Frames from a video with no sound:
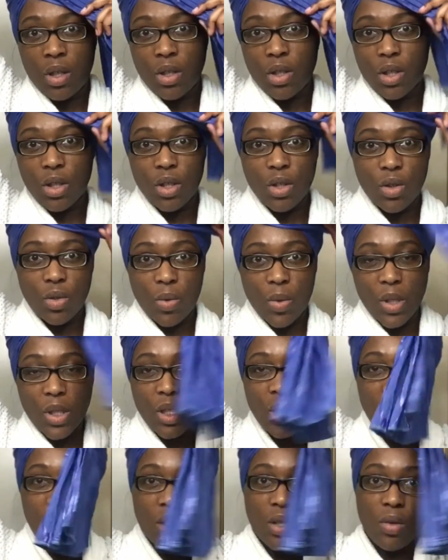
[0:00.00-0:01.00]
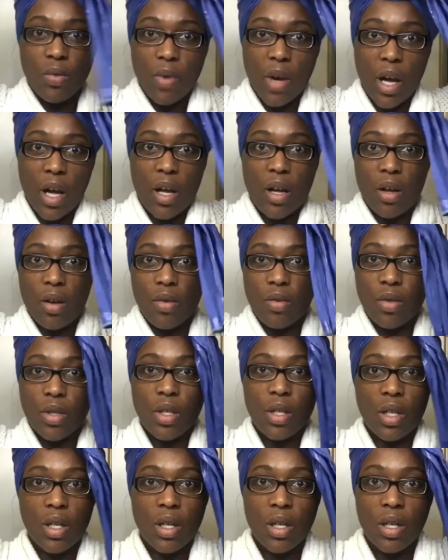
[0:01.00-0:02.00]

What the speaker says: just twist this around